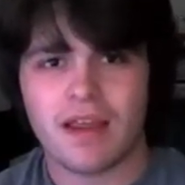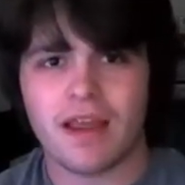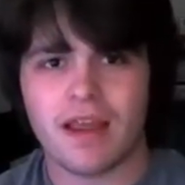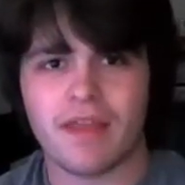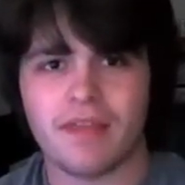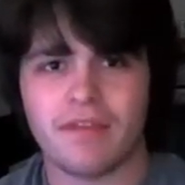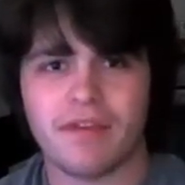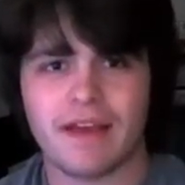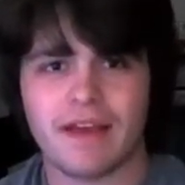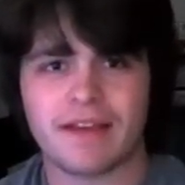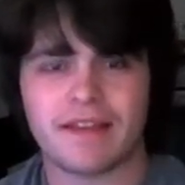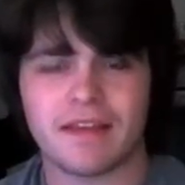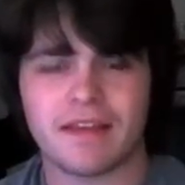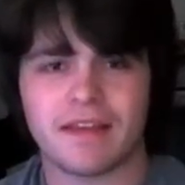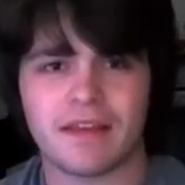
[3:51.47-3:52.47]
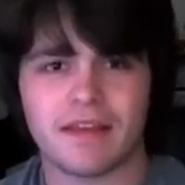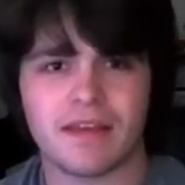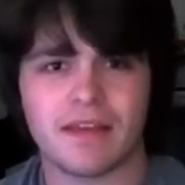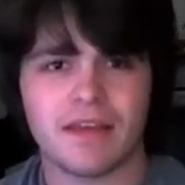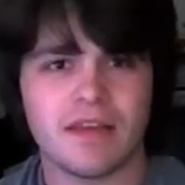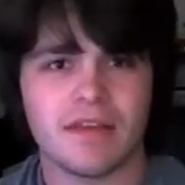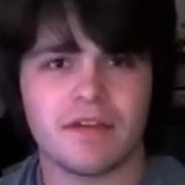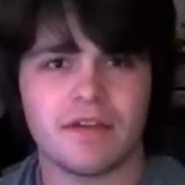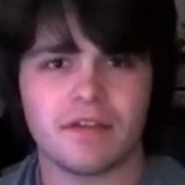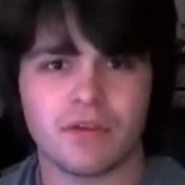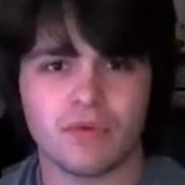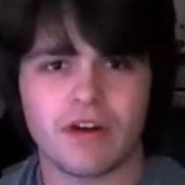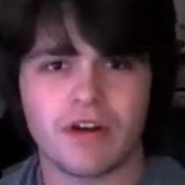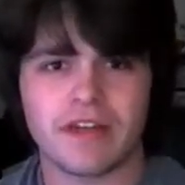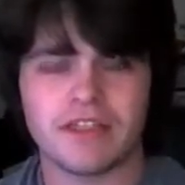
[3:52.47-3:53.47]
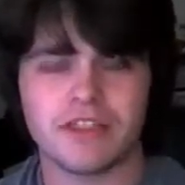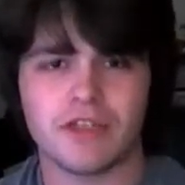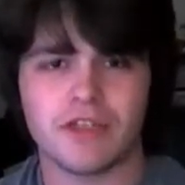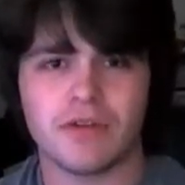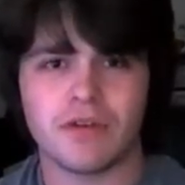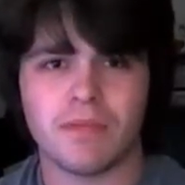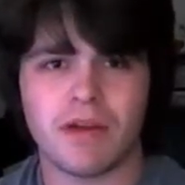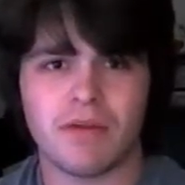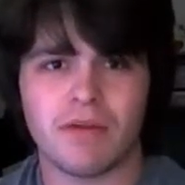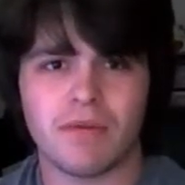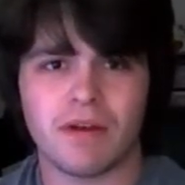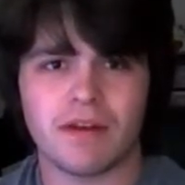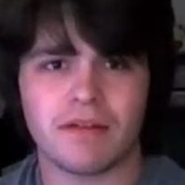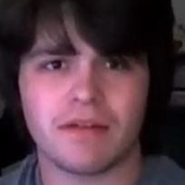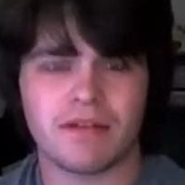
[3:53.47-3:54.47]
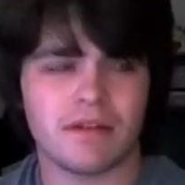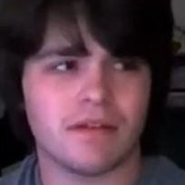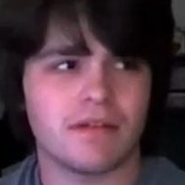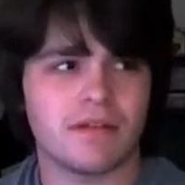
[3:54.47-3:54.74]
and the fact that like there's the running joke about when it's